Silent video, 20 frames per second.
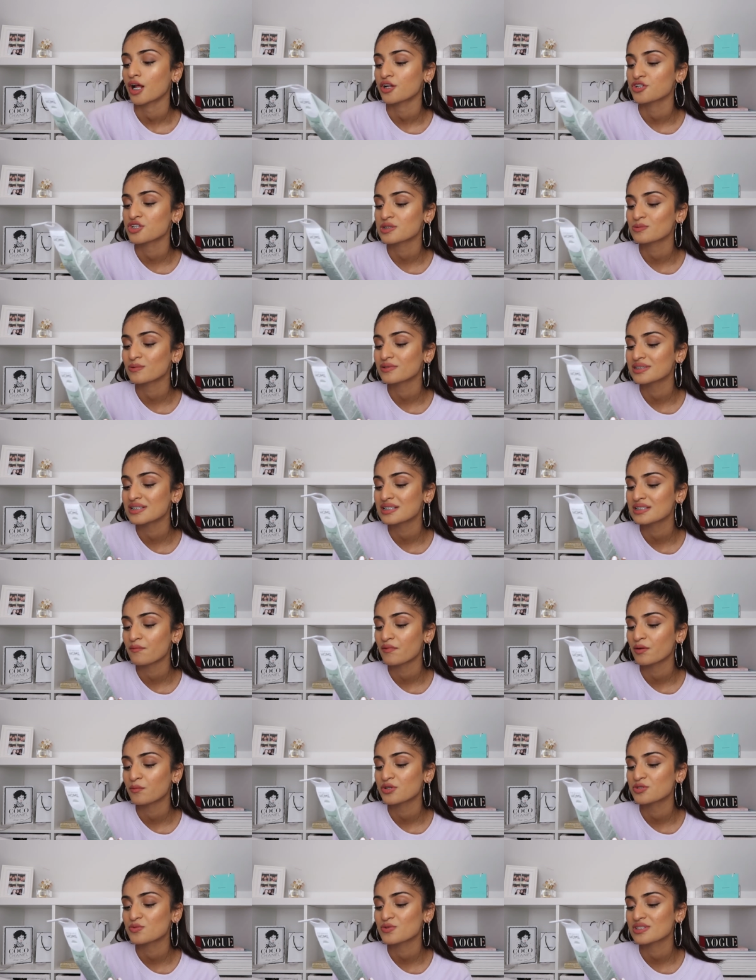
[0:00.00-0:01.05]
I just wanted
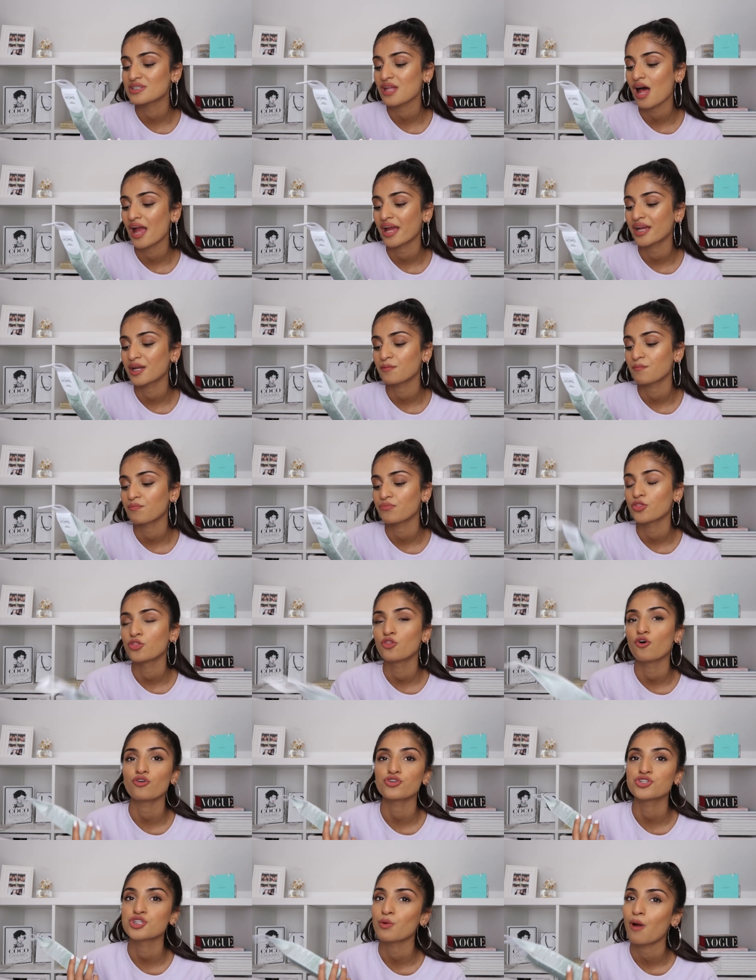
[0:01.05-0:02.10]
something which was like
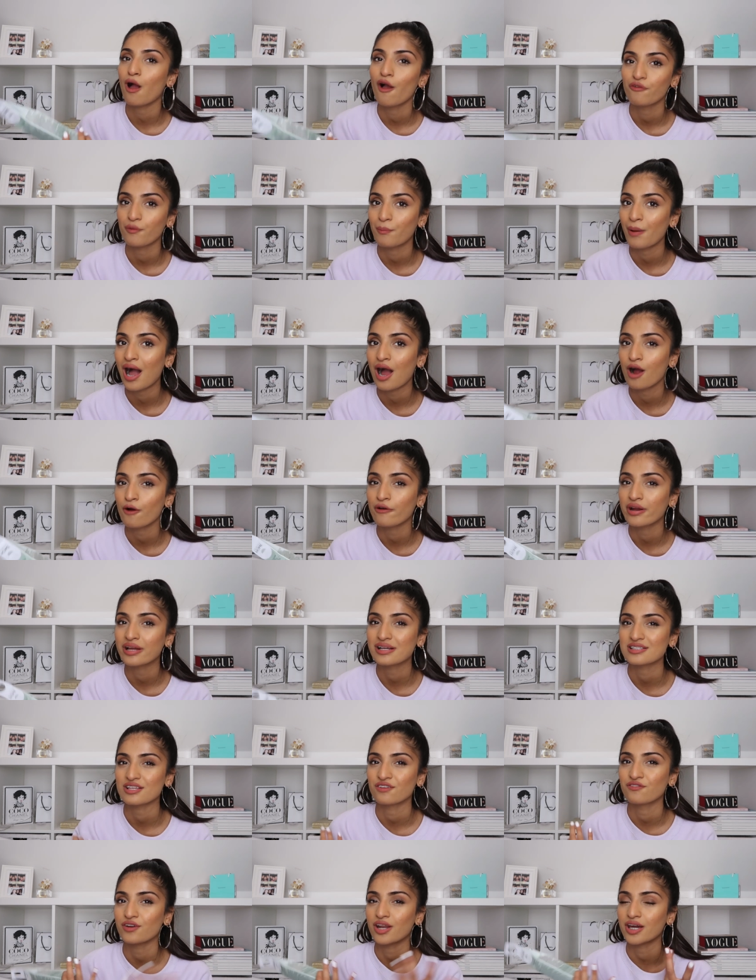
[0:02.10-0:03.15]
not too overpowering,
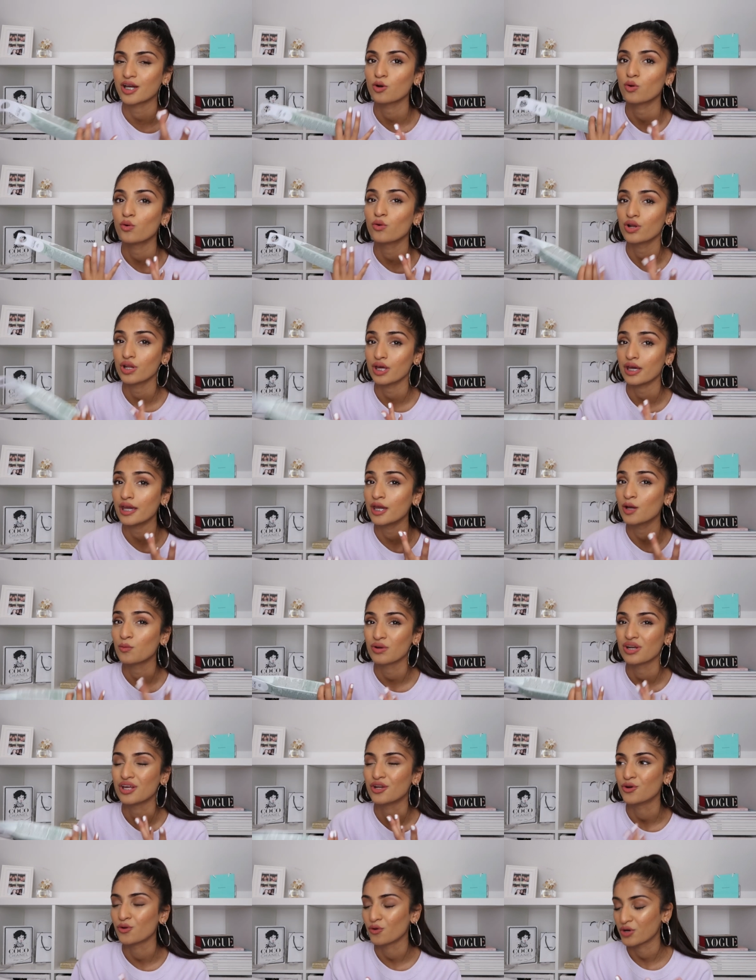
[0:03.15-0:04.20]
because I feel like it will, it
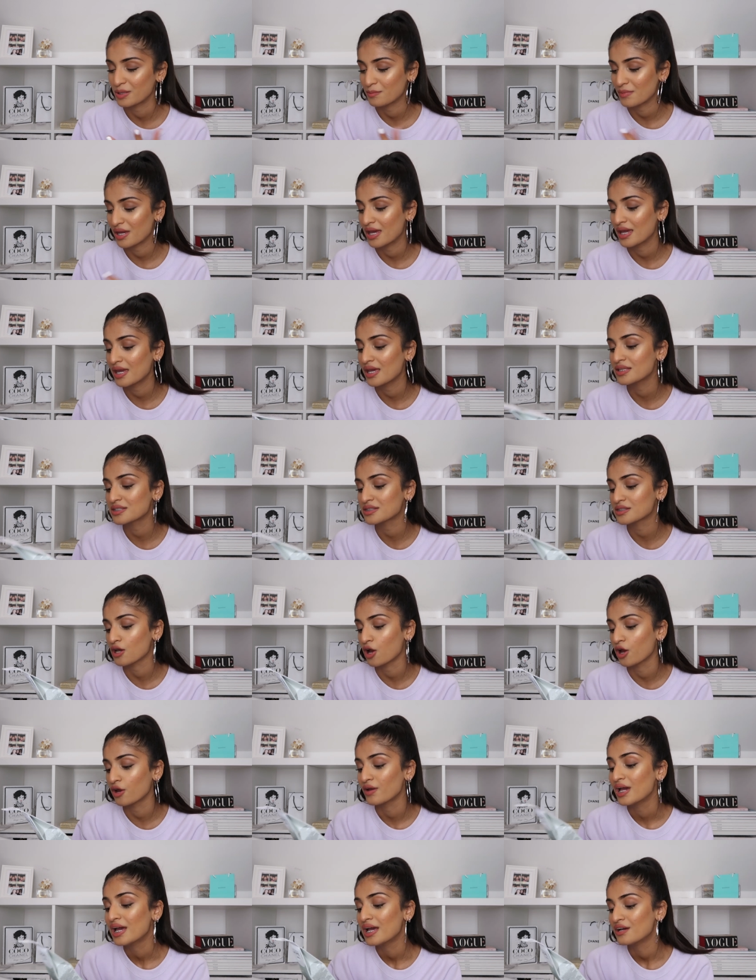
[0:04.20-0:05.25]
will annoy me.
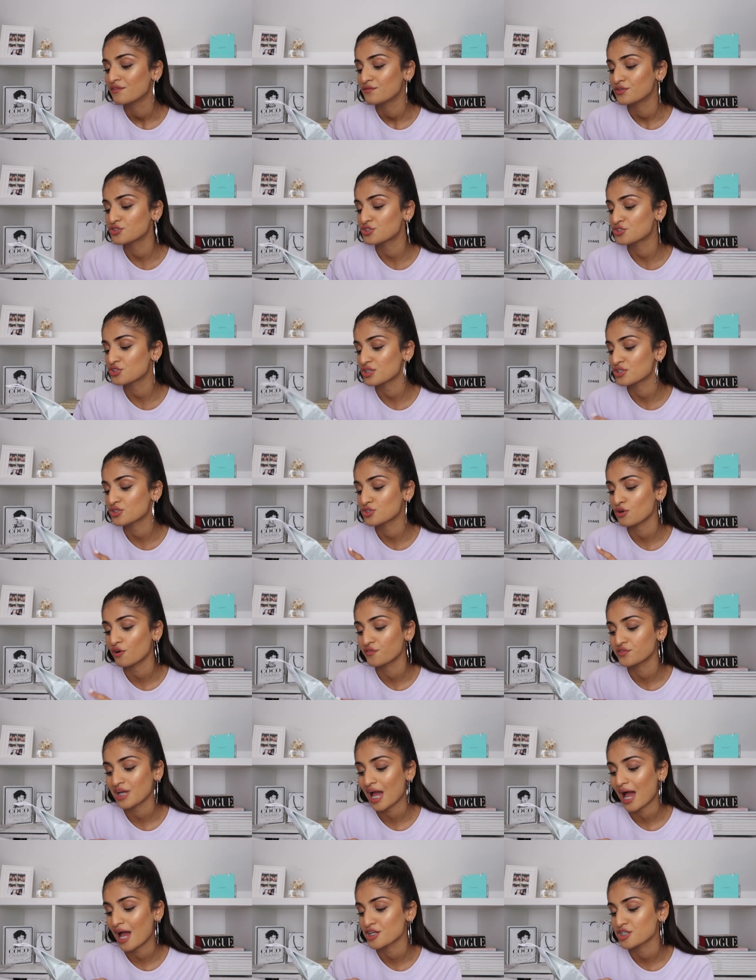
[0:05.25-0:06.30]
So this is just
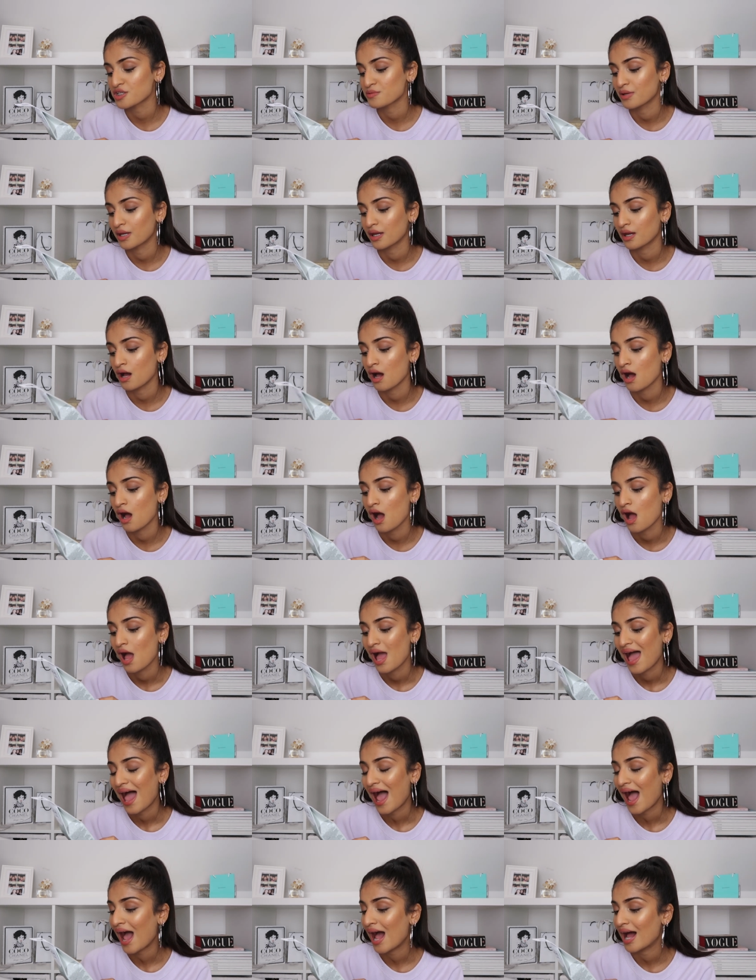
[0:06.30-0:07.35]
soft cashmere
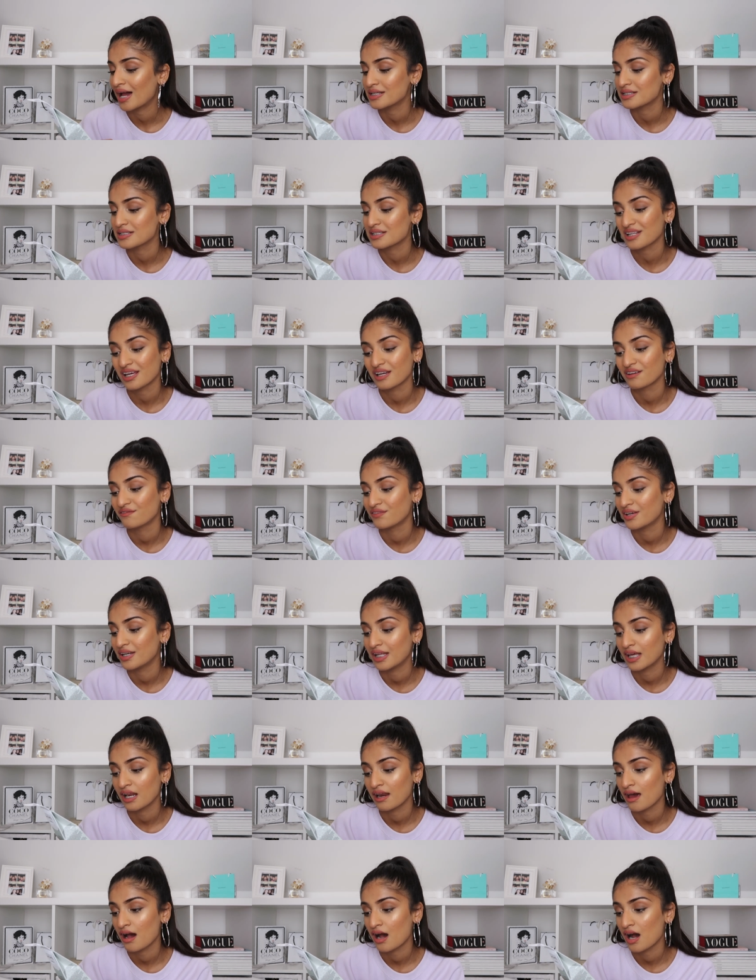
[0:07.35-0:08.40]
and like
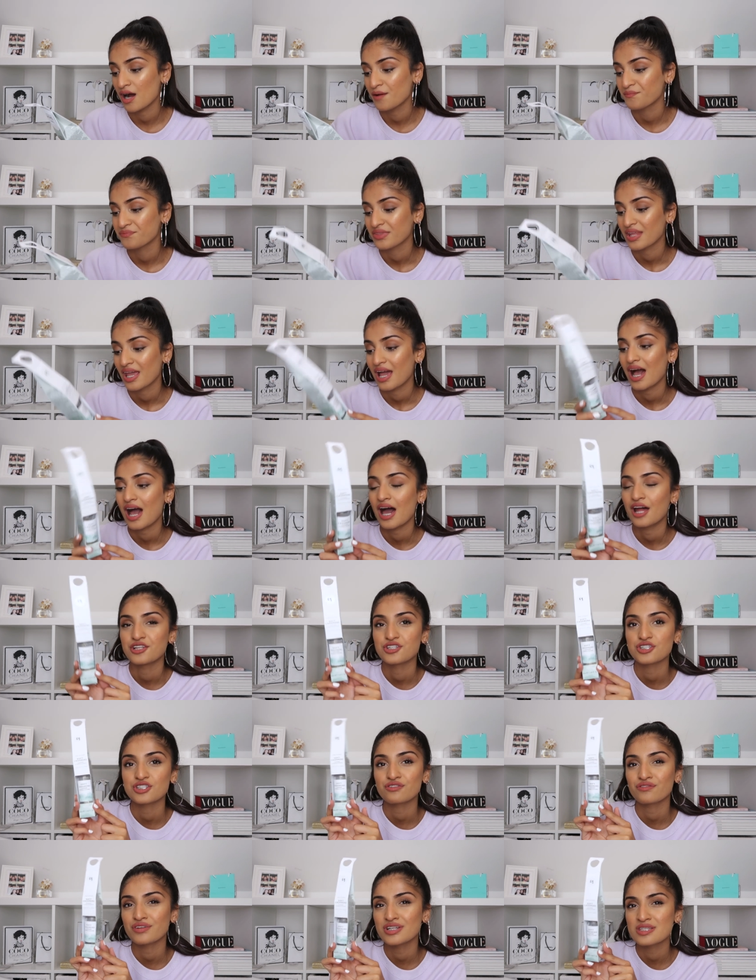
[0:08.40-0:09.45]
vanilla, and it's
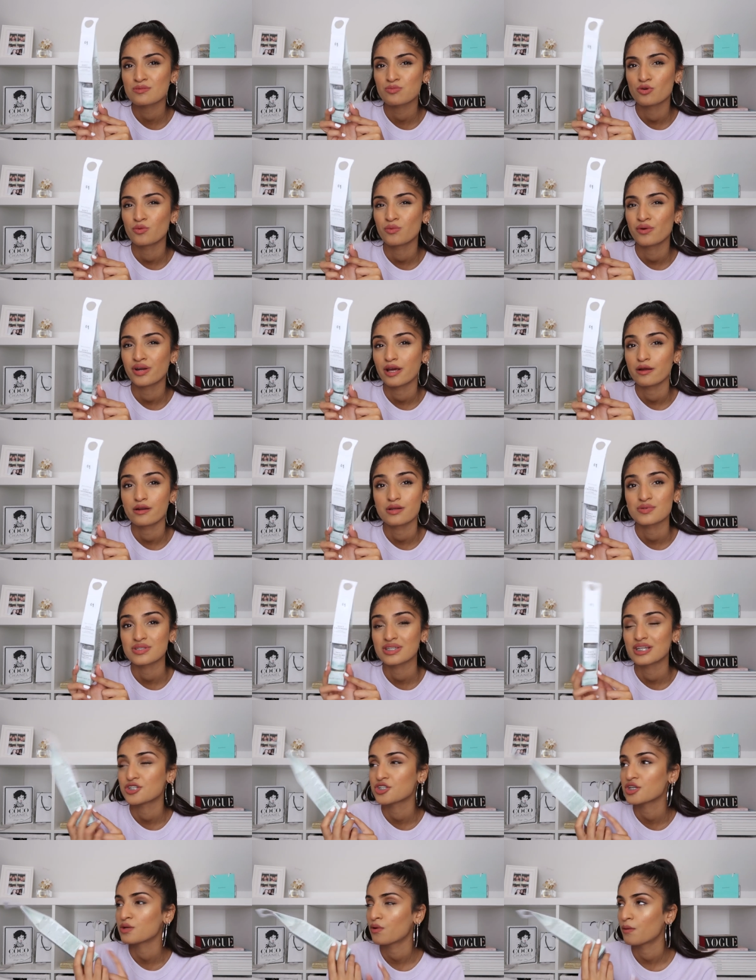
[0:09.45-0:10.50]
just a really small one, and it was
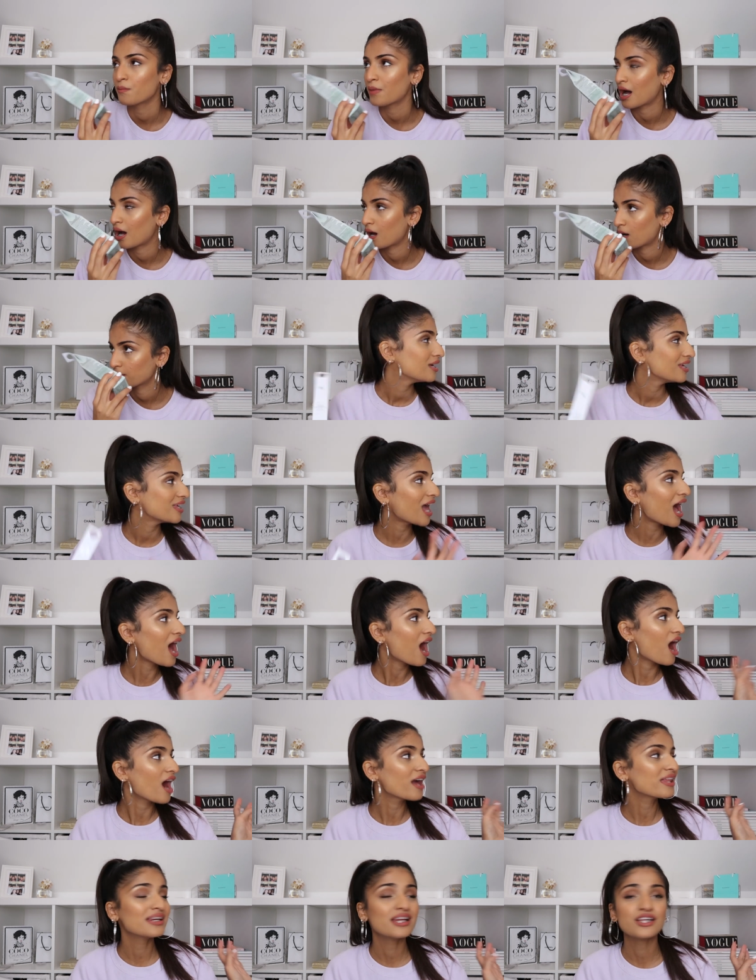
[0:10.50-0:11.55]
literally one pound. Yeah,
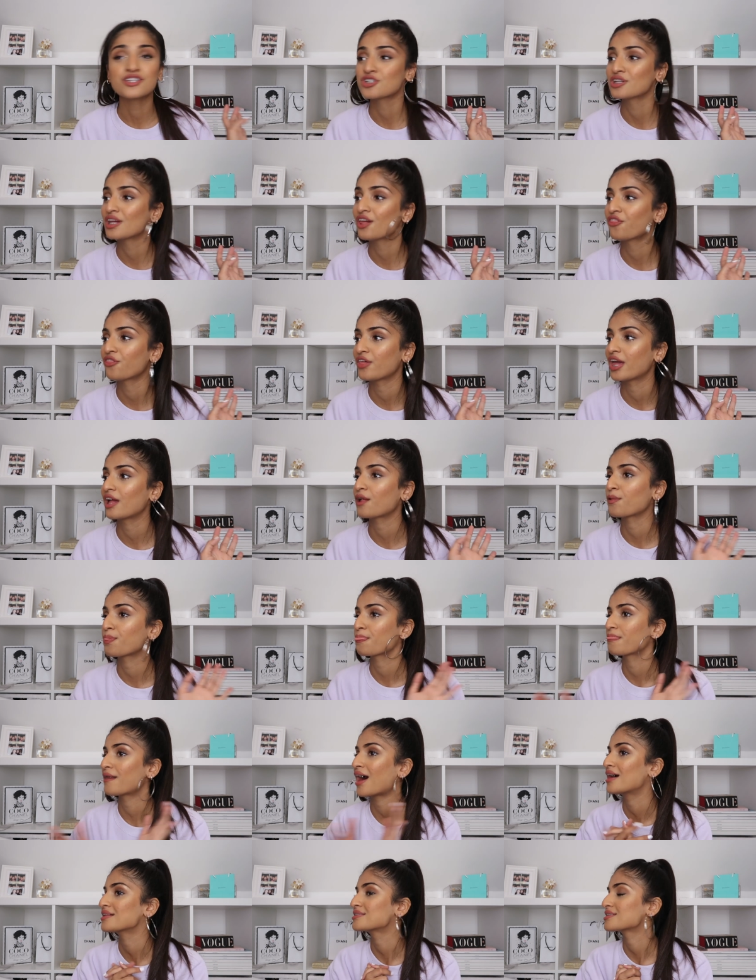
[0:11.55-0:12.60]
I literally
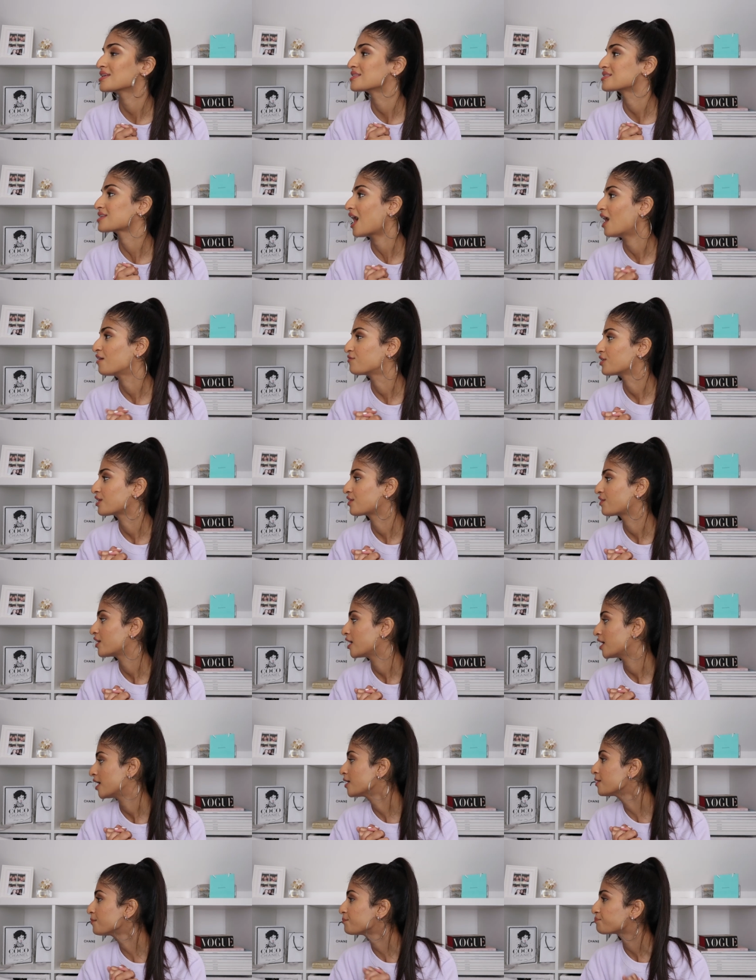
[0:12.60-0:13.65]
think that is
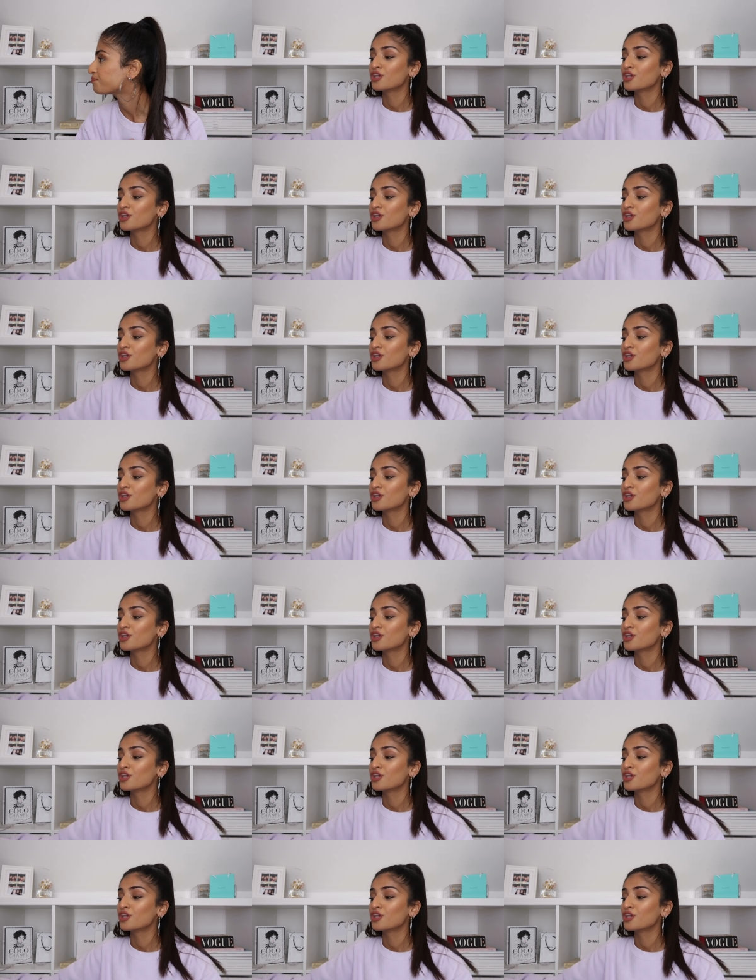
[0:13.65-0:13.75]
everything.